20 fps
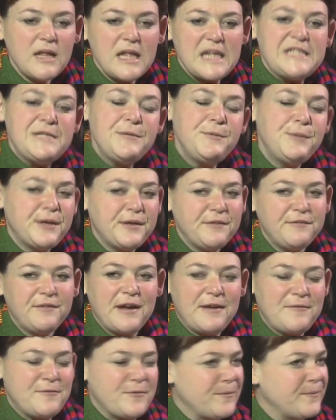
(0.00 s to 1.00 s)
see what we can
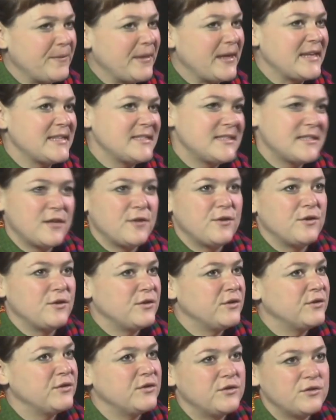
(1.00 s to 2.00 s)
find from like
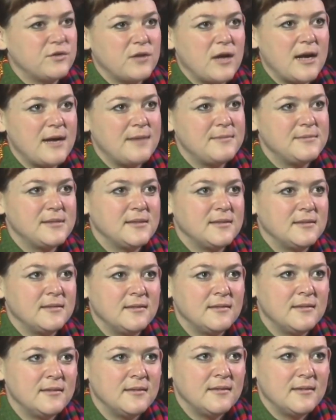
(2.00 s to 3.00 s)
southern tribes
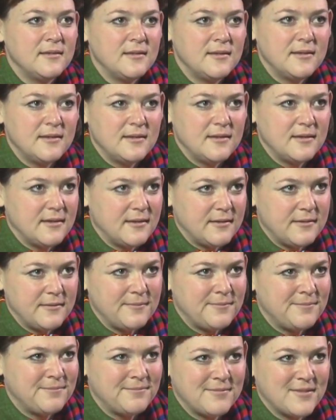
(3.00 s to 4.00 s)
and
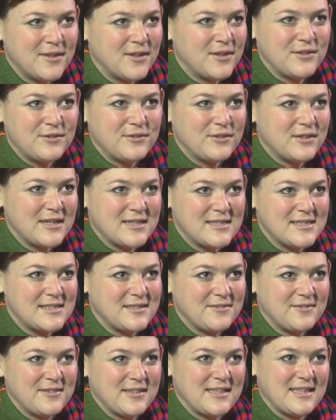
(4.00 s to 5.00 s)
all different kinds of
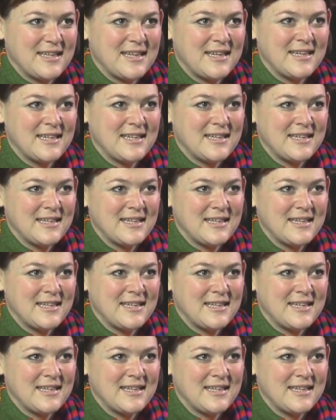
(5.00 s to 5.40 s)
stuff like that.